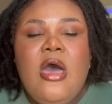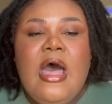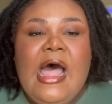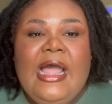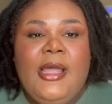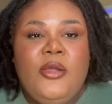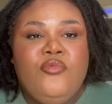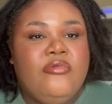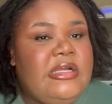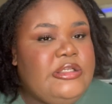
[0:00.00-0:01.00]
I
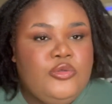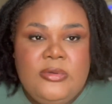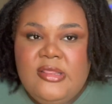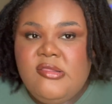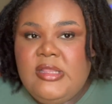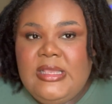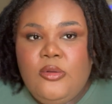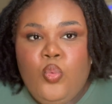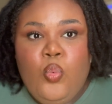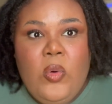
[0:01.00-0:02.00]

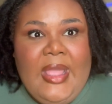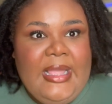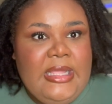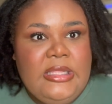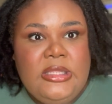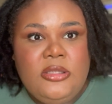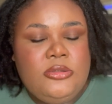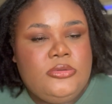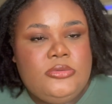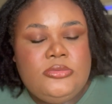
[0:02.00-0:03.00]
retwisted way,
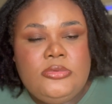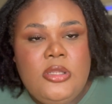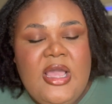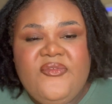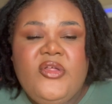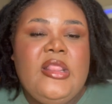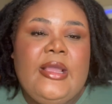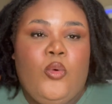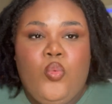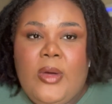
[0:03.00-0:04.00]
I feel
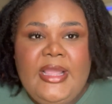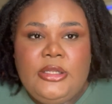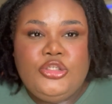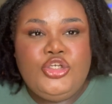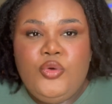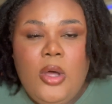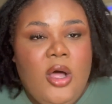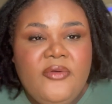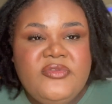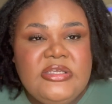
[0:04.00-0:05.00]
like way too
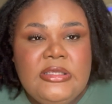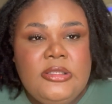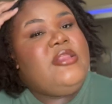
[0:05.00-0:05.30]
often.